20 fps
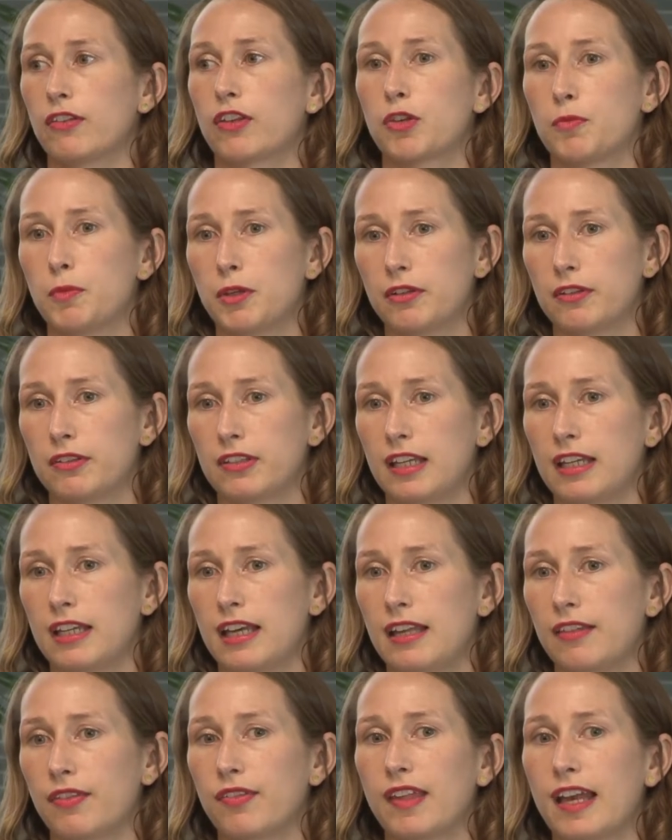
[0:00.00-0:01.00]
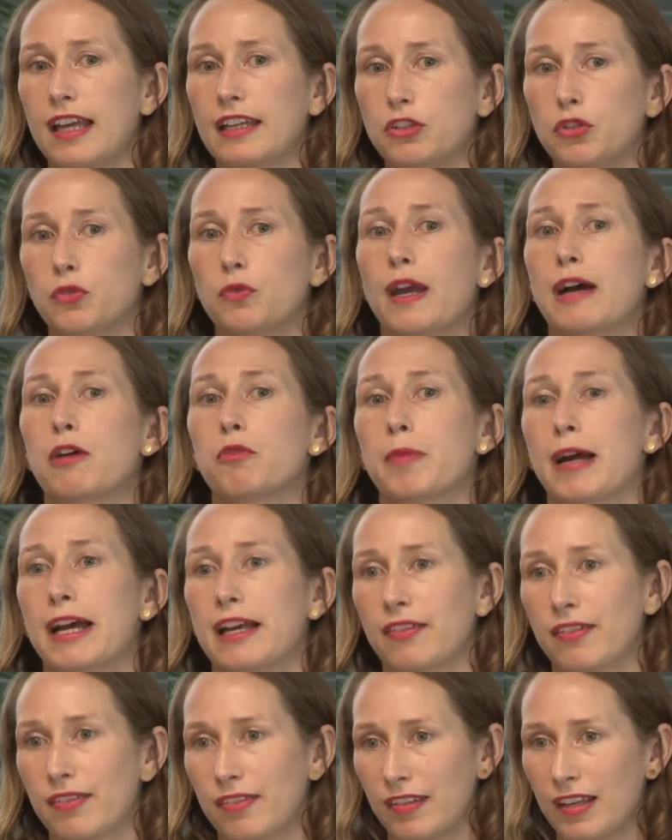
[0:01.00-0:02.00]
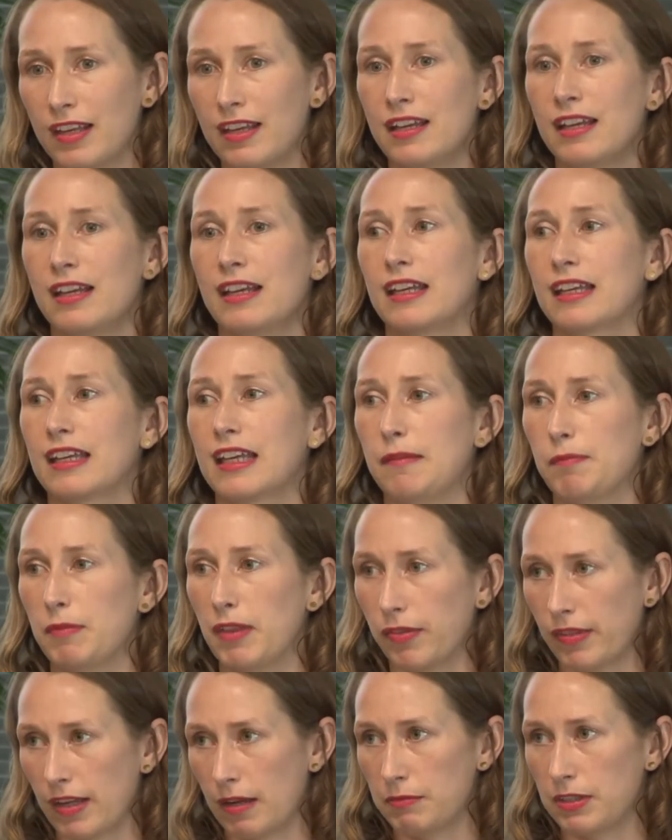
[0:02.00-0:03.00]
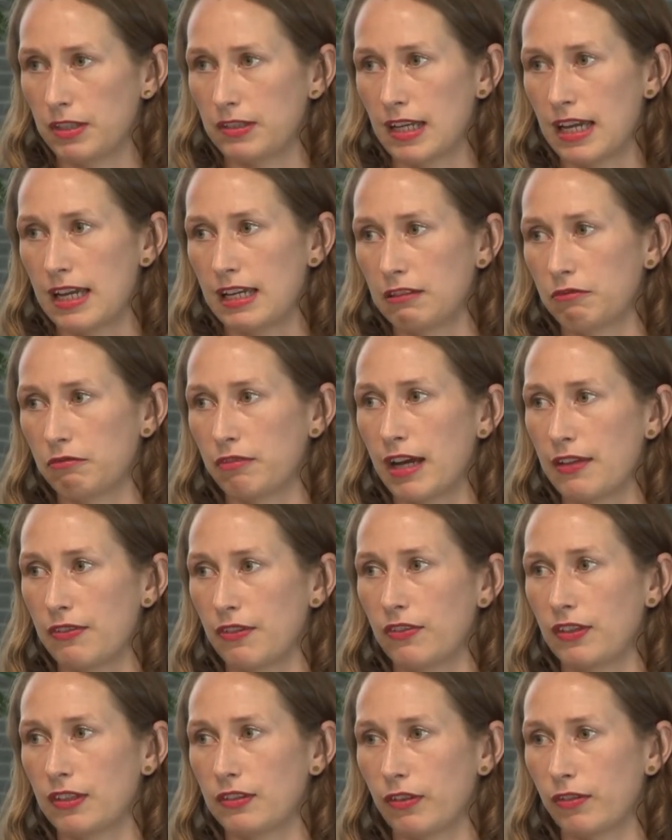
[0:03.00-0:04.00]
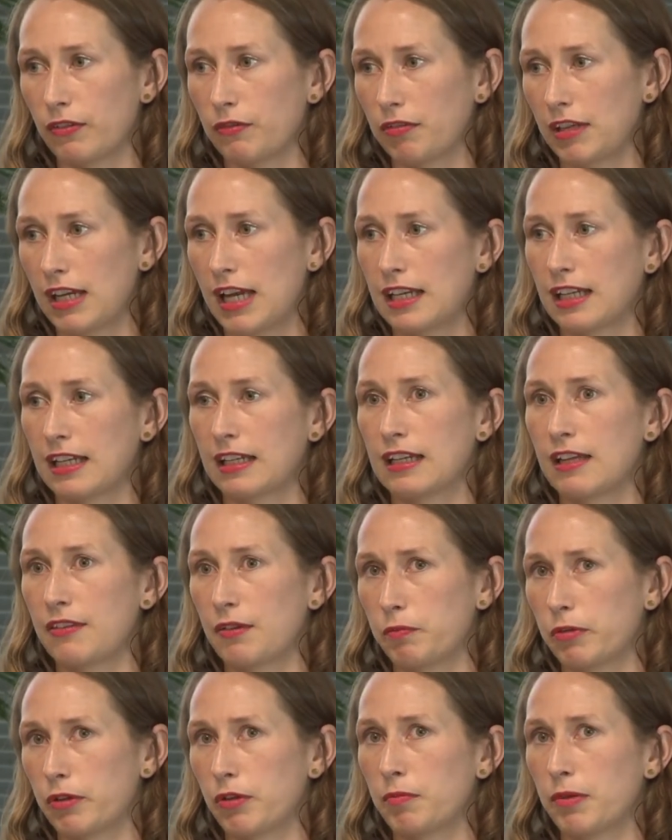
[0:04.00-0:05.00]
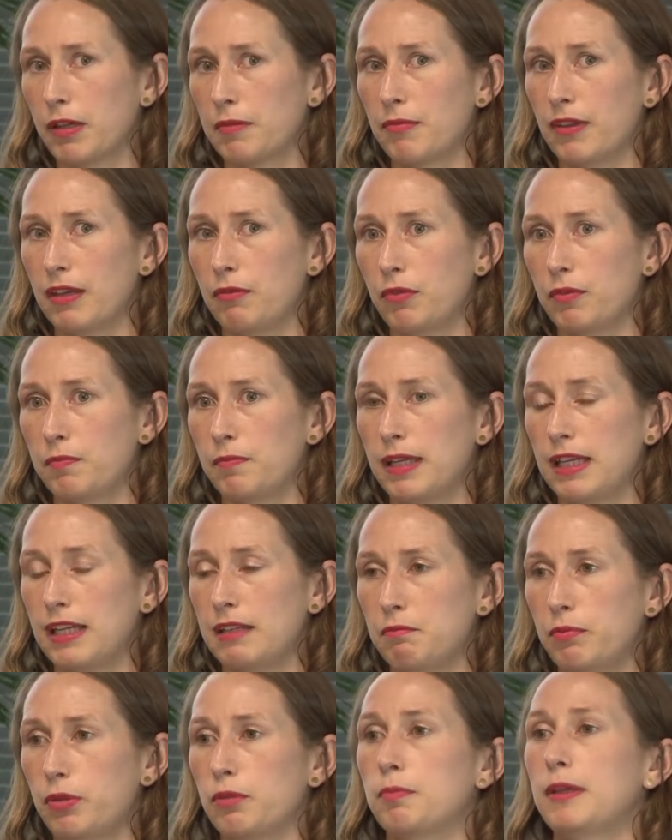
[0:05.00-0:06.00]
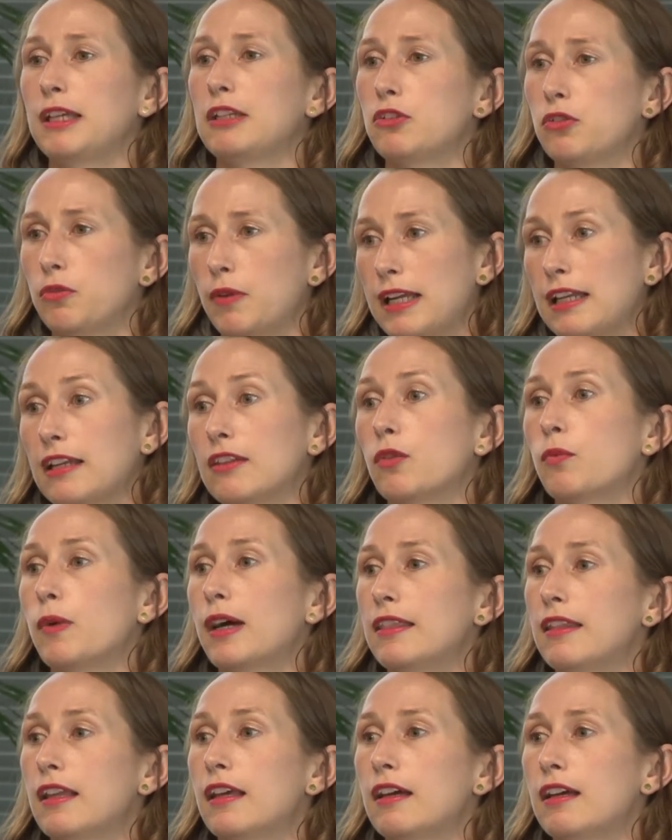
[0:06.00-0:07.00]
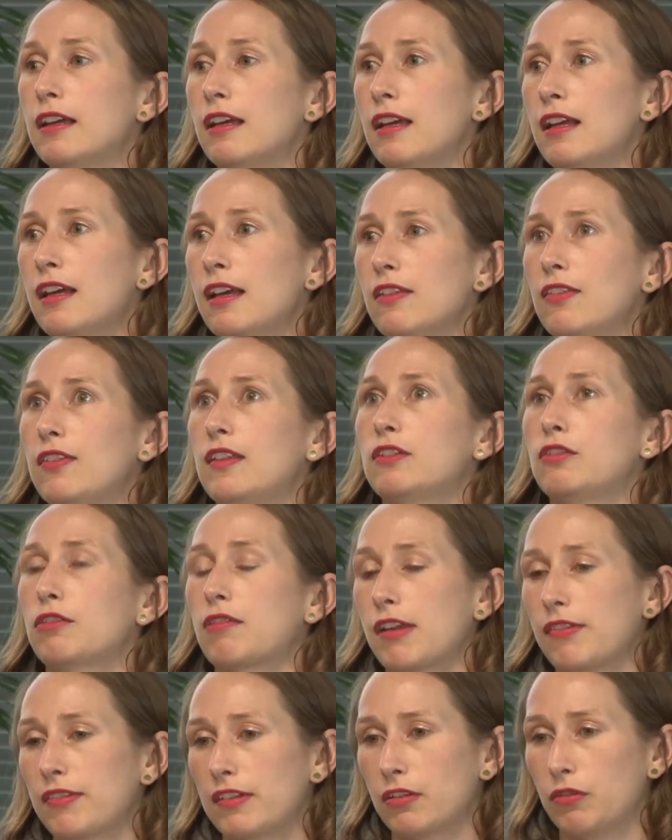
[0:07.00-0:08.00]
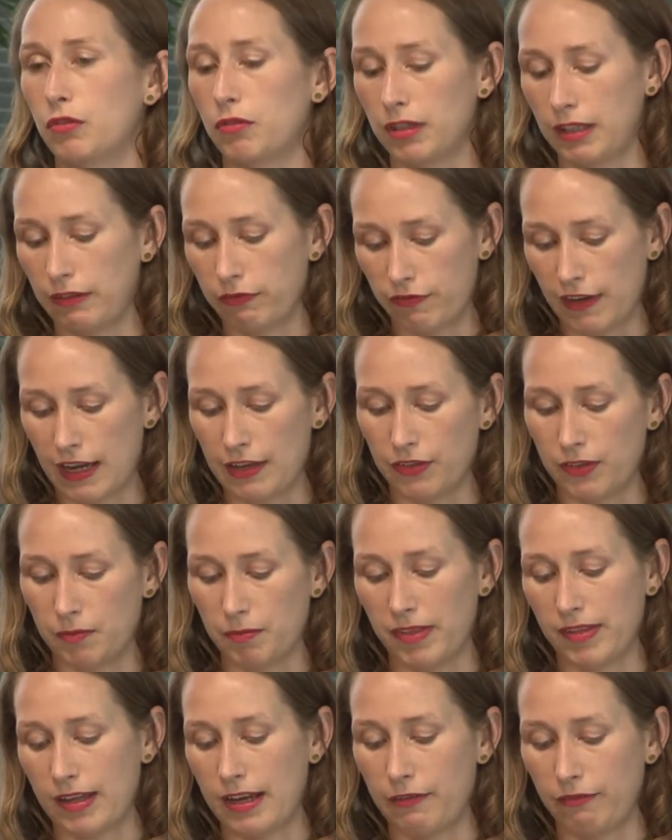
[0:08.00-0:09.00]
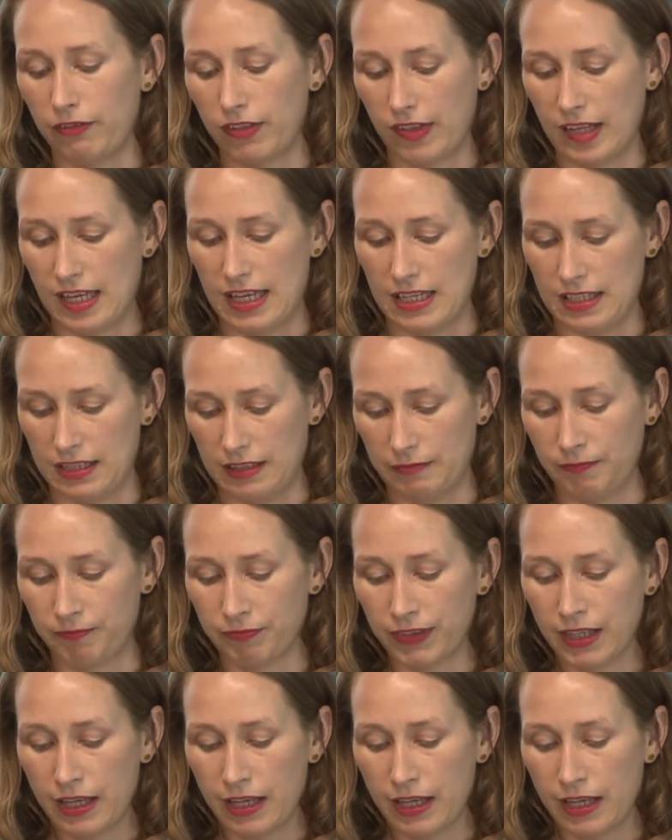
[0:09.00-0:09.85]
the community and say, You help us keep this up to date, rather than just creating another problem that would be perpetuating the one that the trust had already found themselves in.